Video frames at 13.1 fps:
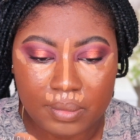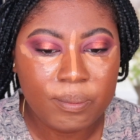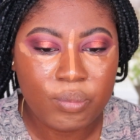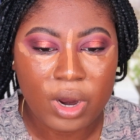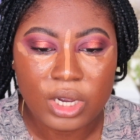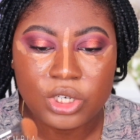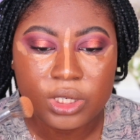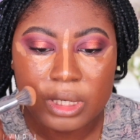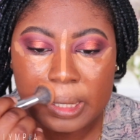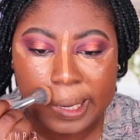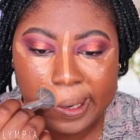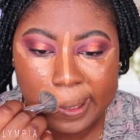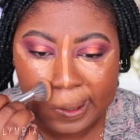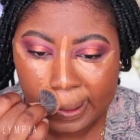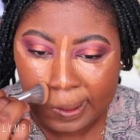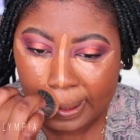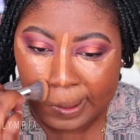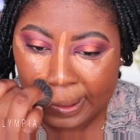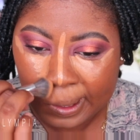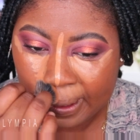brush declutter,
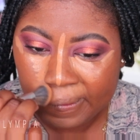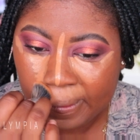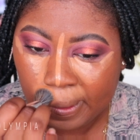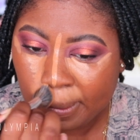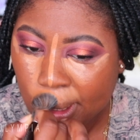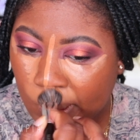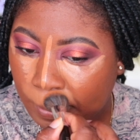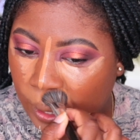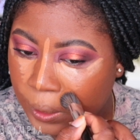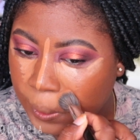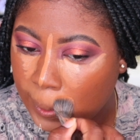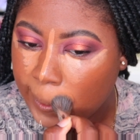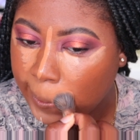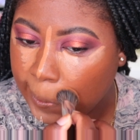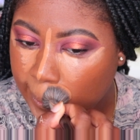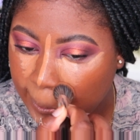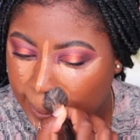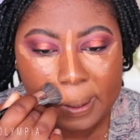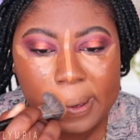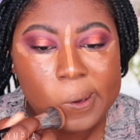because I have so many brushes.
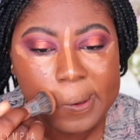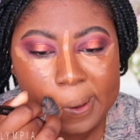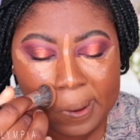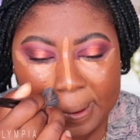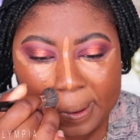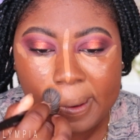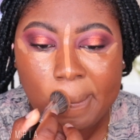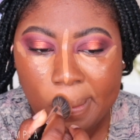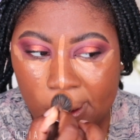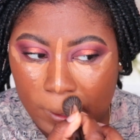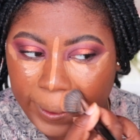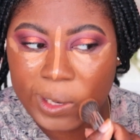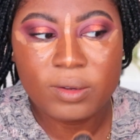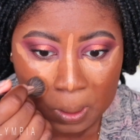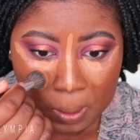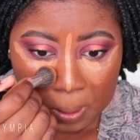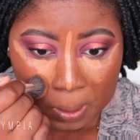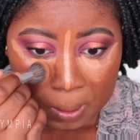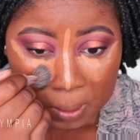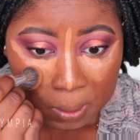It's getting a bit
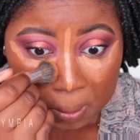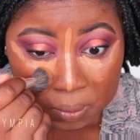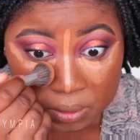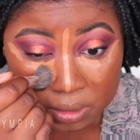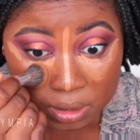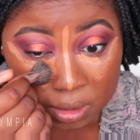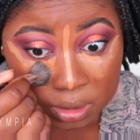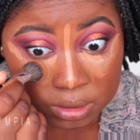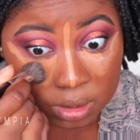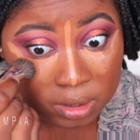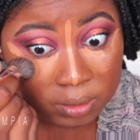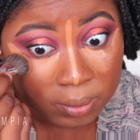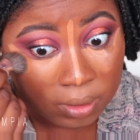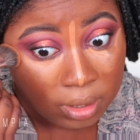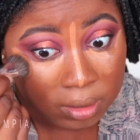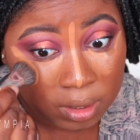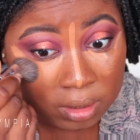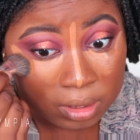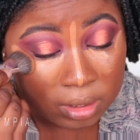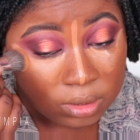ridiculous at this point.
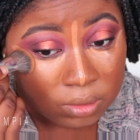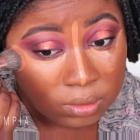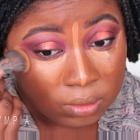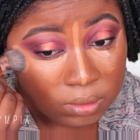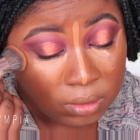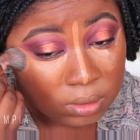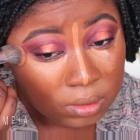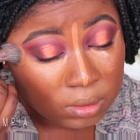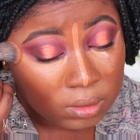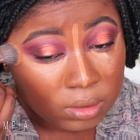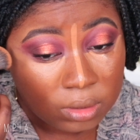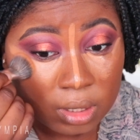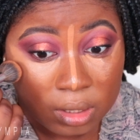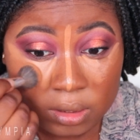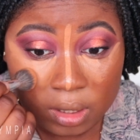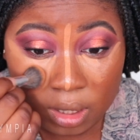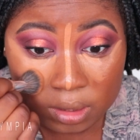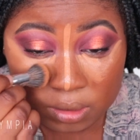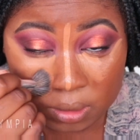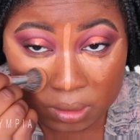I need to
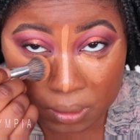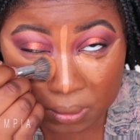downsize.